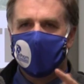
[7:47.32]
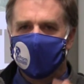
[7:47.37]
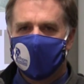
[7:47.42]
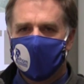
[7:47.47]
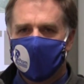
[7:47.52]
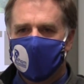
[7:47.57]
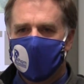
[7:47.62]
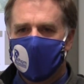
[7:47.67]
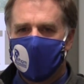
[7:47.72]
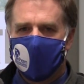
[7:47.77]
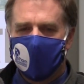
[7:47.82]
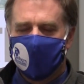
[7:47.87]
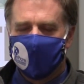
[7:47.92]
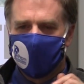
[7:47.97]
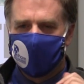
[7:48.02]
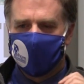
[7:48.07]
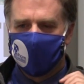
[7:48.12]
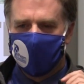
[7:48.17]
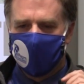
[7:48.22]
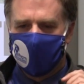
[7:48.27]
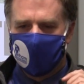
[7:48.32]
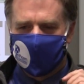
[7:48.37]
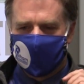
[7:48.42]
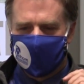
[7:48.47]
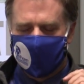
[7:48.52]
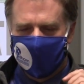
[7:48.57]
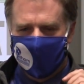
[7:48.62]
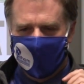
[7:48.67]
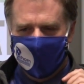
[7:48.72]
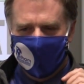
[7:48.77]
want to back up on
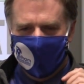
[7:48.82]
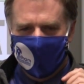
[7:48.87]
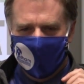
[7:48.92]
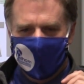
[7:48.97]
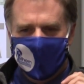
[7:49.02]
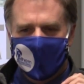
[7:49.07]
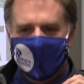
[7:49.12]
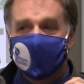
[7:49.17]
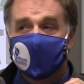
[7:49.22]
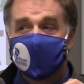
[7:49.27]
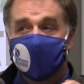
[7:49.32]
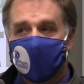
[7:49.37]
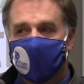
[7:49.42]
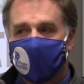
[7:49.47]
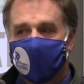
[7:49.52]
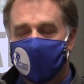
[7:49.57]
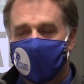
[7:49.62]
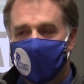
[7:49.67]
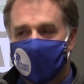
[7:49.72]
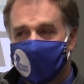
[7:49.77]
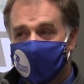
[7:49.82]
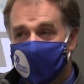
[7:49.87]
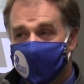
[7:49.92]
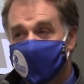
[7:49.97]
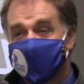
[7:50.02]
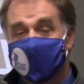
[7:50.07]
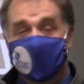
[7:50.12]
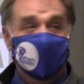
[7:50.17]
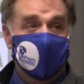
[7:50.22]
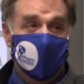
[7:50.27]
cost. So,
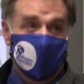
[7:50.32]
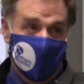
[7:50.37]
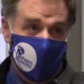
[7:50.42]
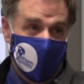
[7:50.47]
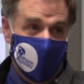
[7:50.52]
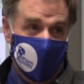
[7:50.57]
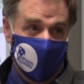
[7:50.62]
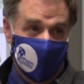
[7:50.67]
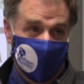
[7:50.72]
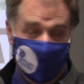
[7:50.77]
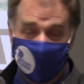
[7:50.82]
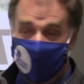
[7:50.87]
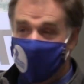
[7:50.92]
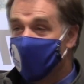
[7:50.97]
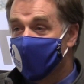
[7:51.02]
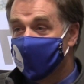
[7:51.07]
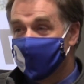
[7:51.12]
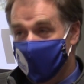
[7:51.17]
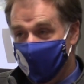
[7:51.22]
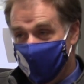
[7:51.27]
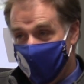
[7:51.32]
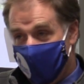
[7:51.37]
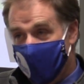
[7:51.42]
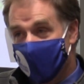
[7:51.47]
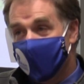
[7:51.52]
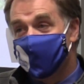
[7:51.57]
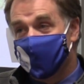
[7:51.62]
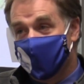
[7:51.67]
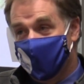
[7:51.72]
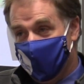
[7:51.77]
just to be a pain, the cost of a
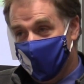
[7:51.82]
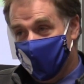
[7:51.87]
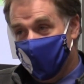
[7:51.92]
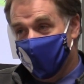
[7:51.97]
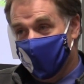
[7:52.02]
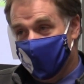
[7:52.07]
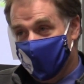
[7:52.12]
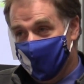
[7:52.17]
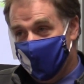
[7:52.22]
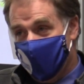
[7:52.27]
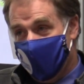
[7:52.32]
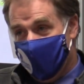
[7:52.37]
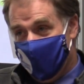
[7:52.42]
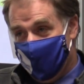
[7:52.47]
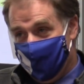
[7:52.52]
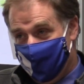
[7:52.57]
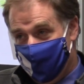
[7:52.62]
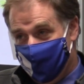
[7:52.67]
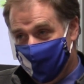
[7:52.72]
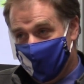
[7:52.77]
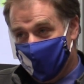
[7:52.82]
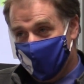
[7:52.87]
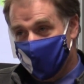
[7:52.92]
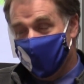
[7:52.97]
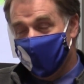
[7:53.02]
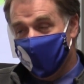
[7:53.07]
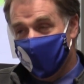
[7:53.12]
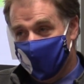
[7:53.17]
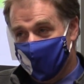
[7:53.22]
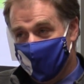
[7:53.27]
high school course in Pelham
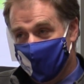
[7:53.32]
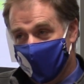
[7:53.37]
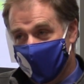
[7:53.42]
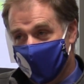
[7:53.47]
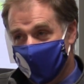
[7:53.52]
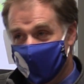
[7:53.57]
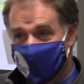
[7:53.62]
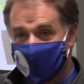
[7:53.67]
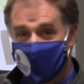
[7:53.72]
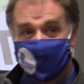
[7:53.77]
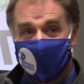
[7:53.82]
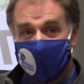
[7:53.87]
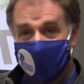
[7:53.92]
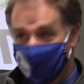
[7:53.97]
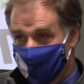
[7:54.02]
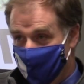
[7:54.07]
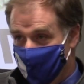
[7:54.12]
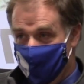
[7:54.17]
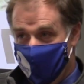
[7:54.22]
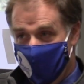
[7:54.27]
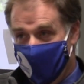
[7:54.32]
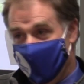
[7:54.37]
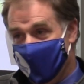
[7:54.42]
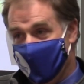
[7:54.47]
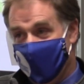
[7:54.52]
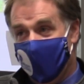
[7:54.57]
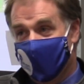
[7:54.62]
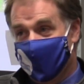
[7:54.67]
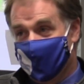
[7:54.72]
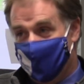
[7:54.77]
School District is paid for by the
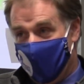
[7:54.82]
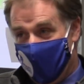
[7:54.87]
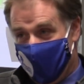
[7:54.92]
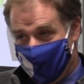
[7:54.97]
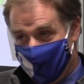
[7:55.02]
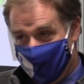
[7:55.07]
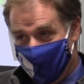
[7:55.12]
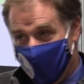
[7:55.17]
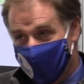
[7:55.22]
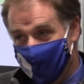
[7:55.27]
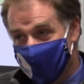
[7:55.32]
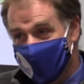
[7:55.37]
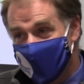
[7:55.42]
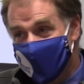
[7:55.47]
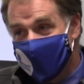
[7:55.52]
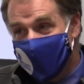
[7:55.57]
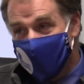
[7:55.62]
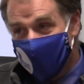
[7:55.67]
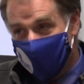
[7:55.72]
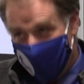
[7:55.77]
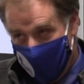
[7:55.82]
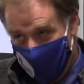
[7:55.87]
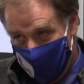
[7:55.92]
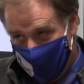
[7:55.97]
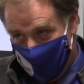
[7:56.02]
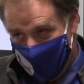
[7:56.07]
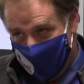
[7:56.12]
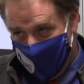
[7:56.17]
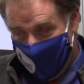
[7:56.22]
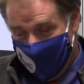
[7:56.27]
taxpayers, so that'd be
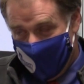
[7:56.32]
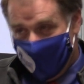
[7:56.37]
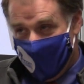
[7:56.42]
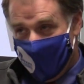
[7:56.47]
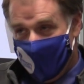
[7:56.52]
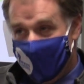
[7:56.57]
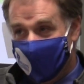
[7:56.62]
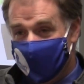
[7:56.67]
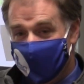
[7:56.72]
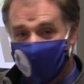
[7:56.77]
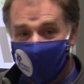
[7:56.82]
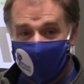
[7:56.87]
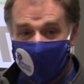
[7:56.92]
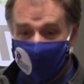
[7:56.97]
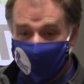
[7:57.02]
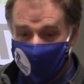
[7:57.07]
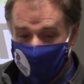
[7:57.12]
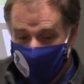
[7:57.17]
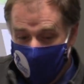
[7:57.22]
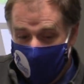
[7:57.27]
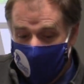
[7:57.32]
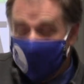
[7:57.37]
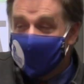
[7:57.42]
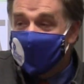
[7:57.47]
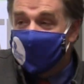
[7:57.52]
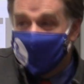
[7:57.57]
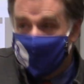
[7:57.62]
zero. So they have to pay